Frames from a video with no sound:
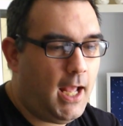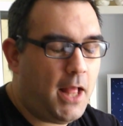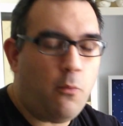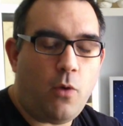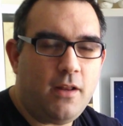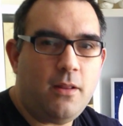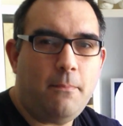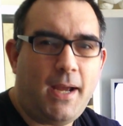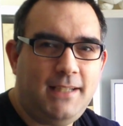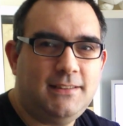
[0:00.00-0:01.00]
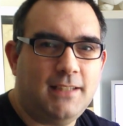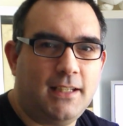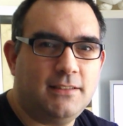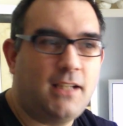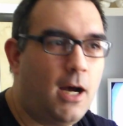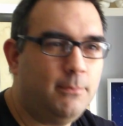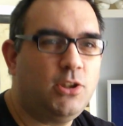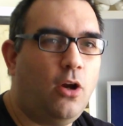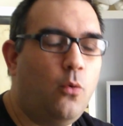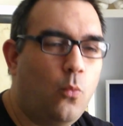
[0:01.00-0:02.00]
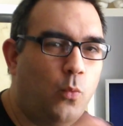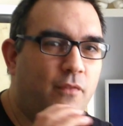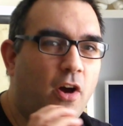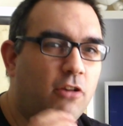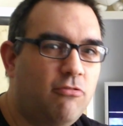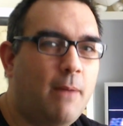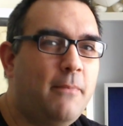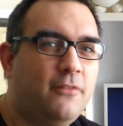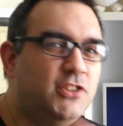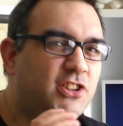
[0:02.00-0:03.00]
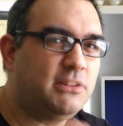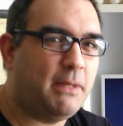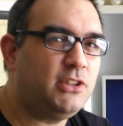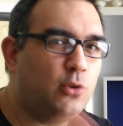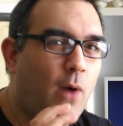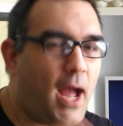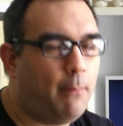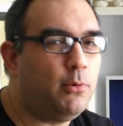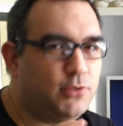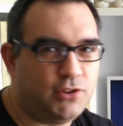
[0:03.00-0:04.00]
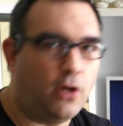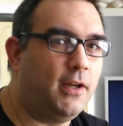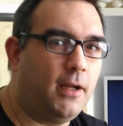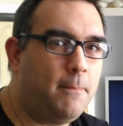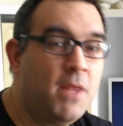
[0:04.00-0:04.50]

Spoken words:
One of the main six comes along with her grandmother's special apple cider,